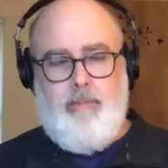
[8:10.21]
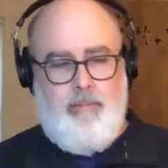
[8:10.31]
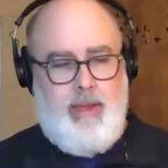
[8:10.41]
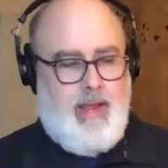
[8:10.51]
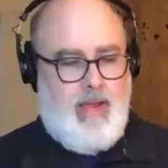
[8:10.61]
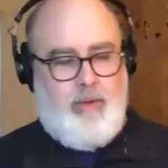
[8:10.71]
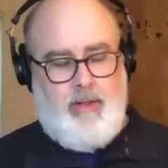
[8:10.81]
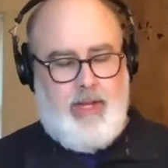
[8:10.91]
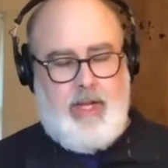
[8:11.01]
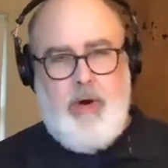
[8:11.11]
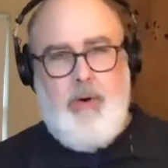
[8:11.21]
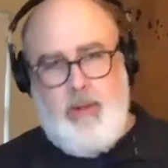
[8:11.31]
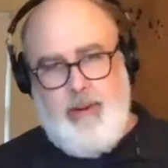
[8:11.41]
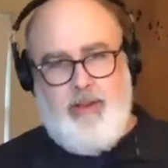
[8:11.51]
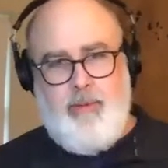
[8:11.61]
being able to like go in the
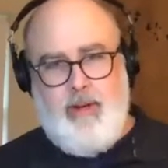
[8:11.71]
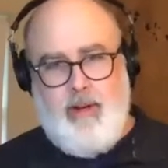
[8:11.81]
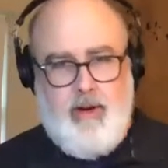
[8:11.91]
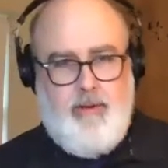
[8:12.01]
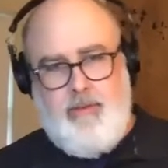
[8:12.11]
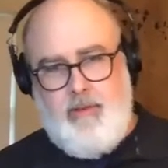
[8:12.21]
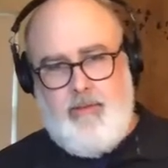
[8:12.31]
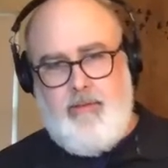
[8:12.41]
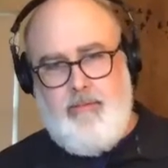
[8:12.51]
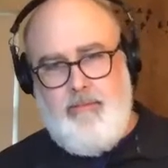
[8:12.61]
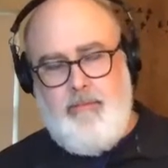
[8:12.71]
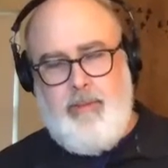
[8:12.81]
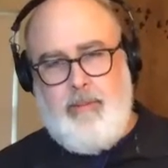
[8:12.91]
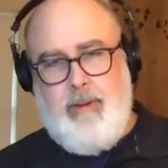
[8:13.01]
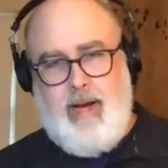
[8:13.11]
basement, here's this
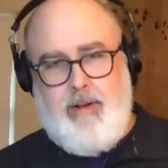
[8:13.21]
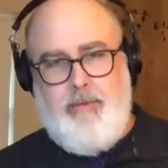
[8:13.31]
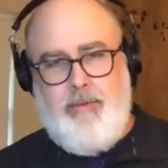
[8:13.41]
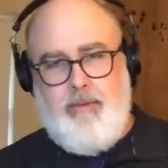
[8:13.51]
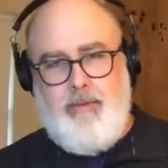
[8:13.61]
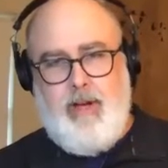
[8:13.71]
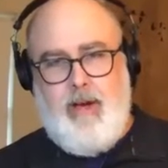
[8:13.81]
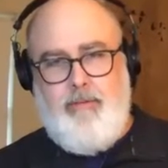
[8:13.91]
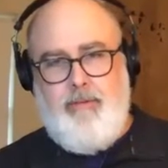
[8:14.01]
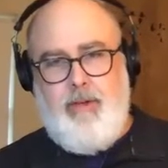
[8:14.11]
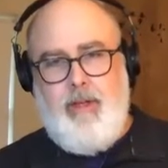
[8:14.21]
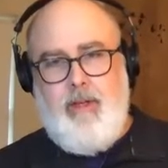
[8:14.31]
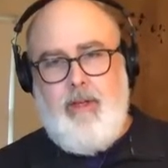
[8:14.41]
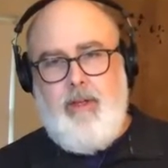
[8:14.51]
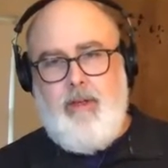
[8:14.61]
big box full of stuff
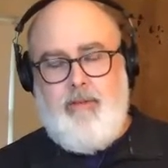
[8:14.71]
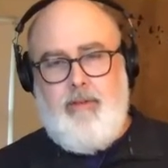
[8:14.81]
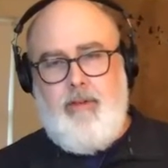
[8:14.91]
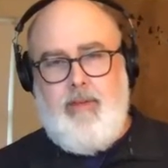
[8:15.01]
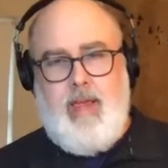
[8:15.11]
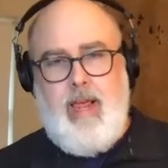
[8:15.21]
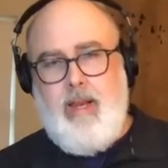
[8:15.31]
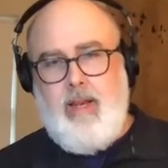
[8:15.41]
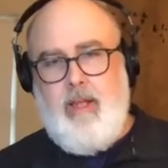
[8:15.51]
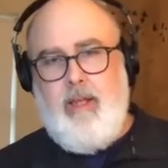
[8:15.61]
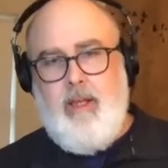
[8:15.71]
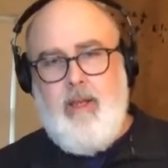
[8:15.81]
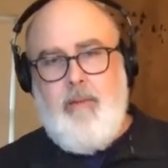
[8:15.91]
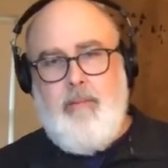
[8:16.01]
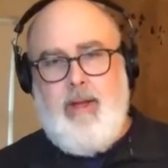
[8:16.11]
is handy.
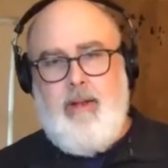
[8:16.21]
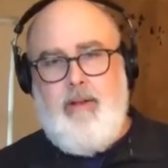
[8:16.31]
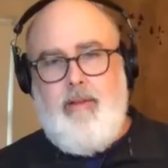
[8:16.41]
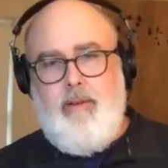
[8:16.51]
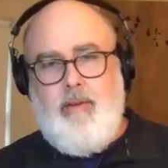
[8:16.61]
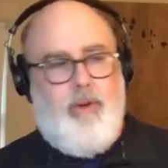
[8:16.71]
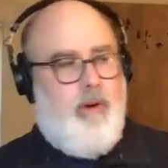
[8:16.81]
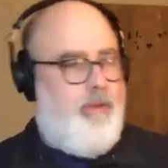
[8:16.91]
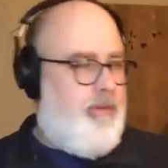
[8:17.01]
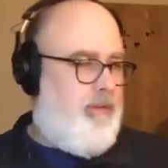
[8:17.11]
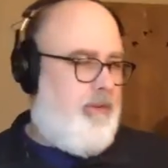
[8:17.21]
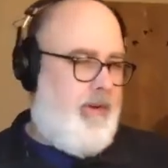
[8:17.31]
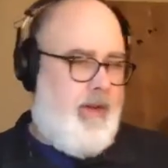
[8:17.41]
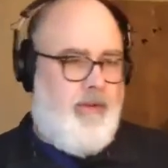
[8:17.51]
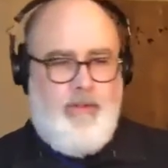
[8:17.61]
But there's all sorts of
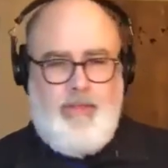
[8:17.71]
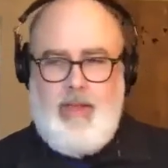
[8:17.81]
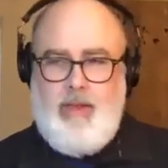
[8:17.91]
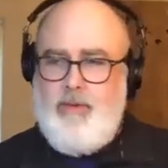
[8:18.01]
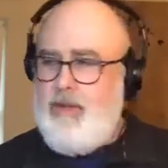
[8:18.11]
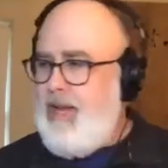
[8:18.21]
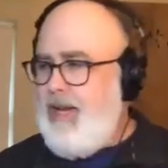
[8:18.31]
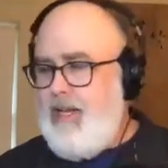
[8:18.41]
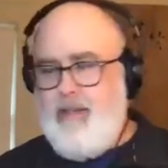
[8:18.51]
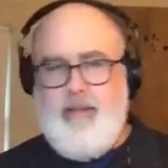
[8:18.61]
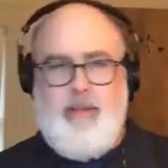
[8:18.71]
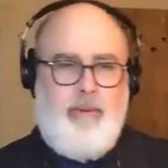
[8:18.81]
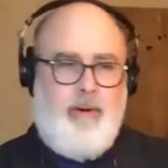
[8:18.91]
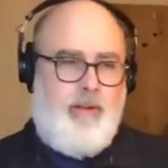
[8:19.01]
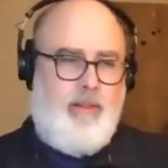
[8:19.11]
other things related to the
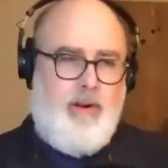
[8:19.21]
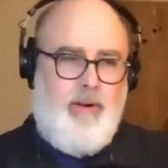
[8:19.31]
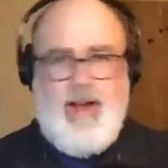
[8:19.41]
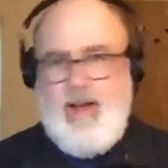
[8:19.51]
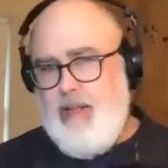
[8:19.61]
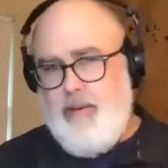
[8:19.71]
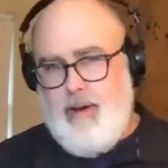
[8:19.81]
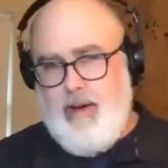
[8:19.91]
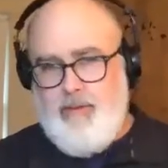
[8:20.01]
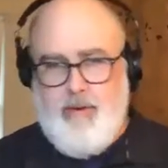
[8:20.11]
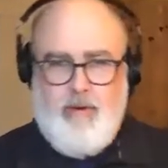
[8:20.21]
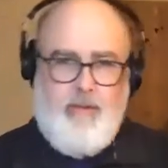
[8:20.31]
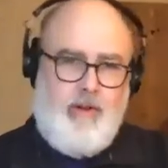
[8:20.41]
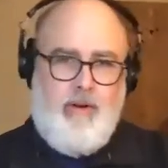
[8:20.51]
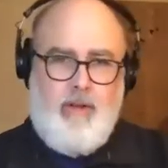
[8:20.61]
book that are not in that box that
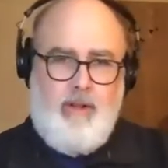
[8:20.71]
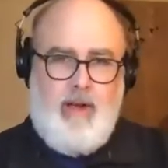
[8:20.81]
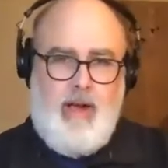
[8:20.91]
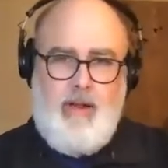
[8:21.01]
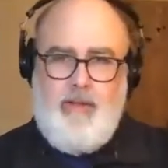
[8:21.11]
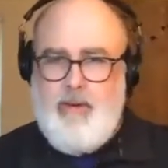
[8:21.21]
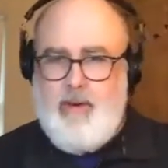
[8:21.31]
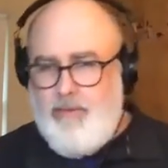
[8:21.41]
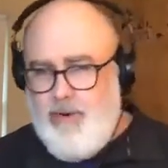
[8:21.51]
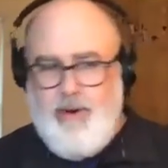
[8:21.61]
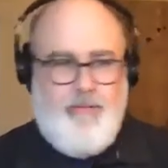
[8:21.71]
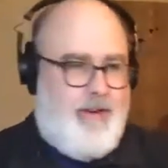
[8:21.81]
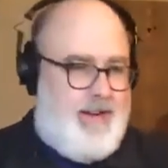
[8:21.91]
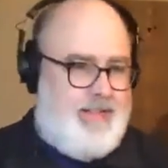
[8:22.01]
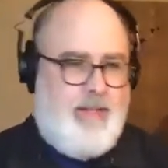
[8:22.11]
are online. And so I was trying to
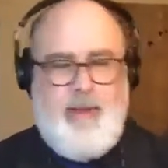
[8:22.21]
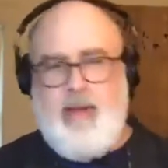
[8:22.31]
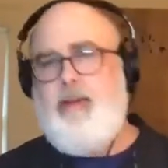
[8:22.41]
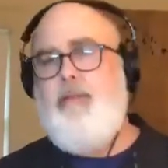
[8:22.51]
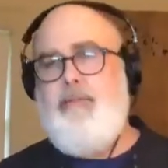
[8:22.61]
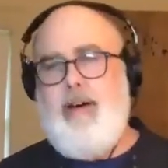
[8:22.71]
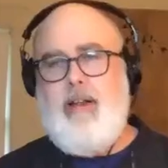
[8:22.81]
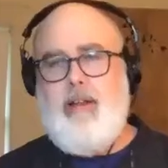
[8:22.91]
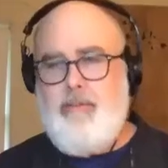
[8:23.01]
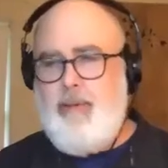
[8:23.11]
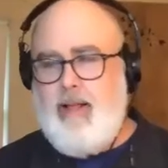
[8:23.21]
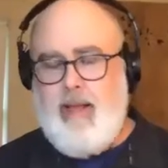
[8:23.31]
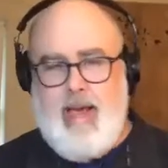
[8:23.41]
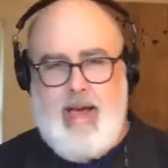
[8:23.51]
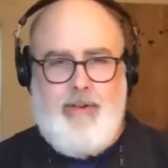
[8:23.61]
find something I couldn't find. I spent like
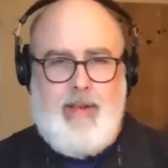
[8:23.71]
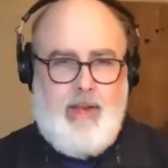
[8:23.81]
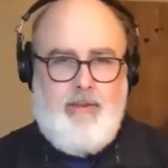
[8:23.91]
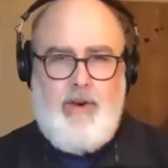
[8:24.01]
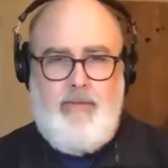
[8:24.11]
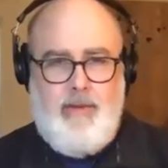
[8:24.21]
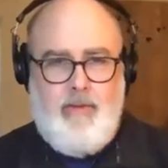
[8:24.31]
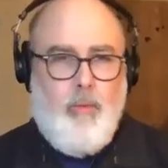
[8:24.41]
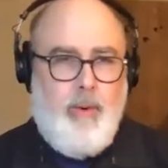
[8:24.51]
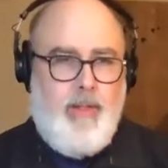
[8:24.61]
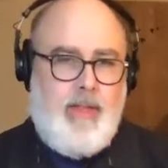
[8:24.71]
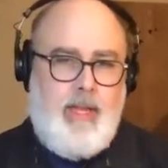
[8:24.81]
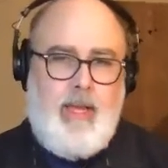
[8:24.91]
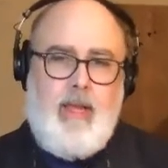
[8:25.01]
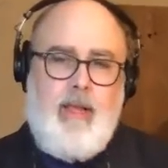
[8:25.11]
half a day trying to find this one
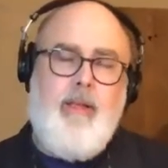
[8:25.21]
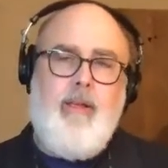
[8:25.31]
thing